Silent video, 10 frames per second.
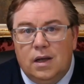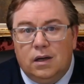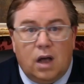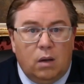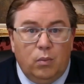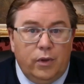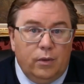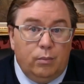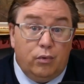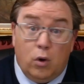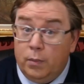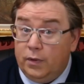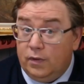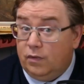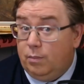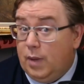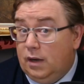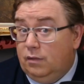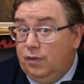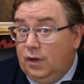come with a promise of a
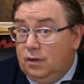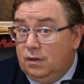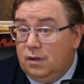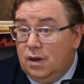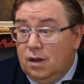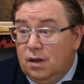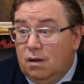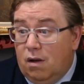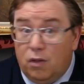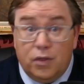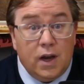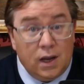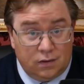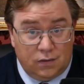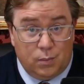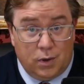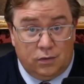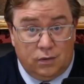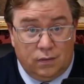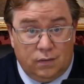benefit on the next
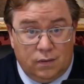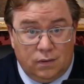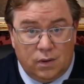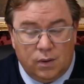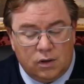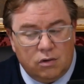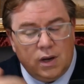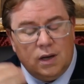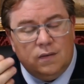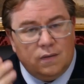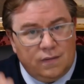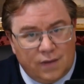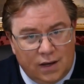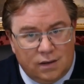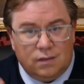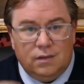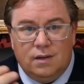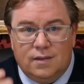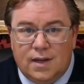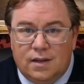purchase. So it creates a cycle,
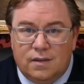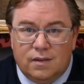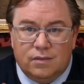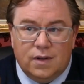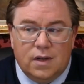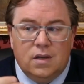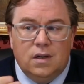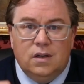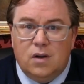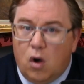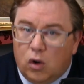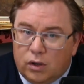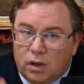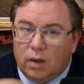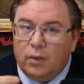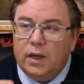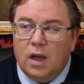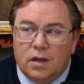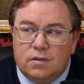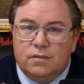a sense of an ongoing,
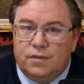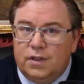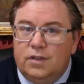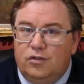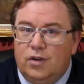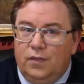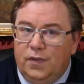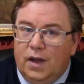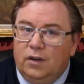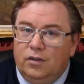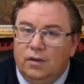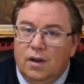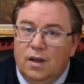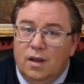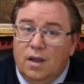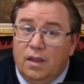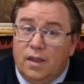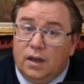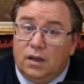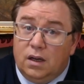unfinished transaction
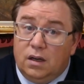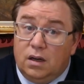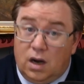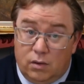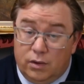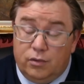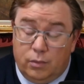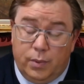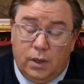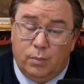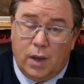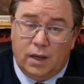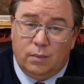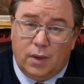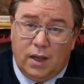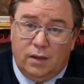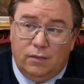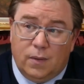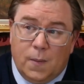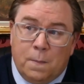that can encourage repeat buying
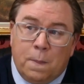behavior.